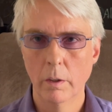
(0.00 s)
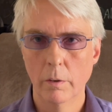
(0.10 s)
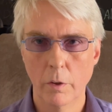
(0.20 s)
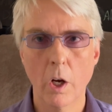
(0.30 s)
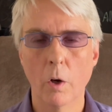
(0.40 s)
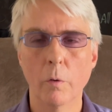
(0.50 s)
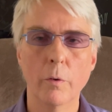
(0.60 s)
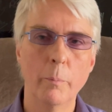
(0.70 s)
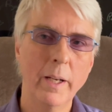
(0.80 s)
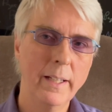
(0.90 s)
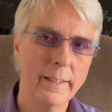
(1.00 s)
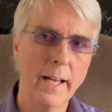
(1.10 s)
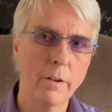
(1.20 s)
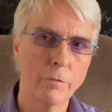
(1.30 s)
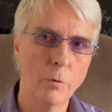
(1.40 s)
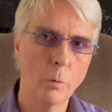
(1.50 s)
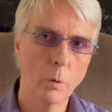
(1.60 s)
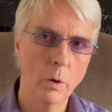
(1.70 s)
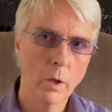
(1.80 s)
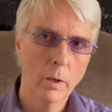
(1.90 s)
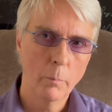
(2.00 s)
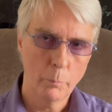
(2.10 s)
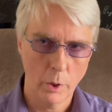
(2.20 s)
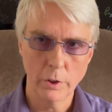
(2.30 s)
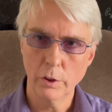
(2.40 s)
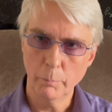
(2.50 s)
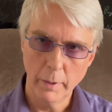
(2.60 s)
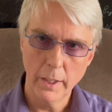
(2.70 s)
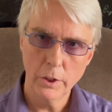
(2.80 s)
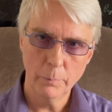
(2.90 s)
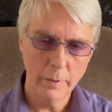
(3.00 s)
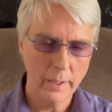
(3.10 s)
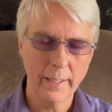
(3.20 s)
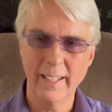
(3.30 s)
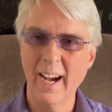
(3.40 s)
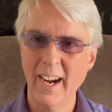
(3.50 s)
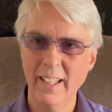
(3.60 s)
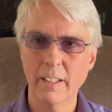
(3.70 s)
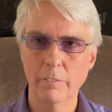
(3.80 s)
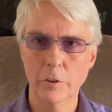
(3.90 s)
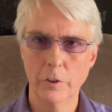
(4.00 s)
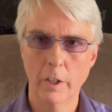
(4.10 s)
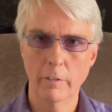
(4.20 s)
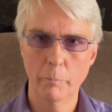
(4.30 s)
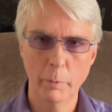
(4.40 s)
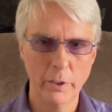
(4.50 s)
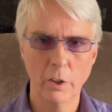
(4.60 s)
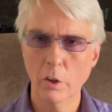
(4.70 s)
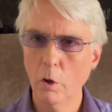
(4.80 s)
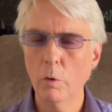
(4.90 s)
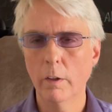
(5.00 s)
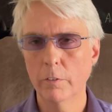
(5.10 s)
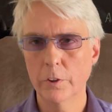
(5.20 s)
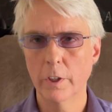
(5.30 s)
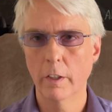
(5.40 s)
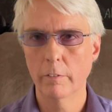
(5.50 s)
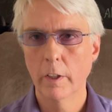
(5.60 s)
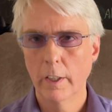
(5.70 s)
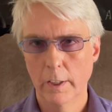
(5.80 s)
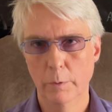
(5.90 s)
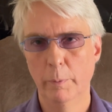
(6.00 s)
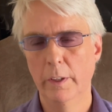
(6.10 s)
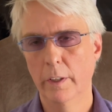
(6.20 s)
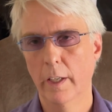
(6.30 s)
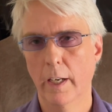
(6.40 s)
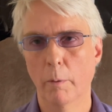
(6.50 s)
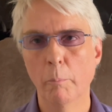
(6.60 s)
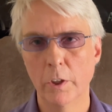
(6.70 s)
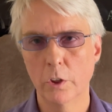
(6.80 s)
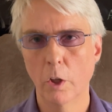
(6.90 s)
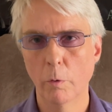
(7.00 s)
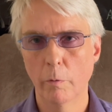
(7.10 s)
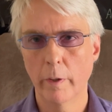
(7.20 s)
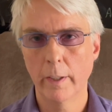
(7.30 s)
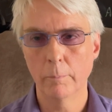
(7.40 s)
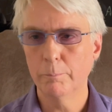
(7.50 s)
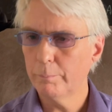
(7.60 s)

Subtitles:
no, they're paying that for project management and high-level stuff, but the low-level stuff is being done at a much lower rate.